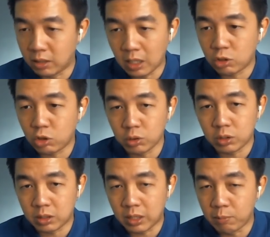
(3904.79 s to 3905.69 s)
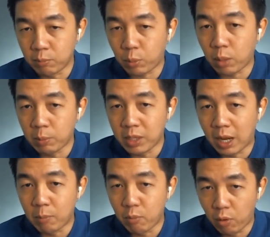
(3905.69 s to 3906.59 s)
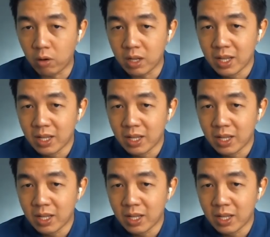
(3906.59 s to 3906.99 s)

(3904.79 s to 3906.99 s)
That shows that probably I'm wrong.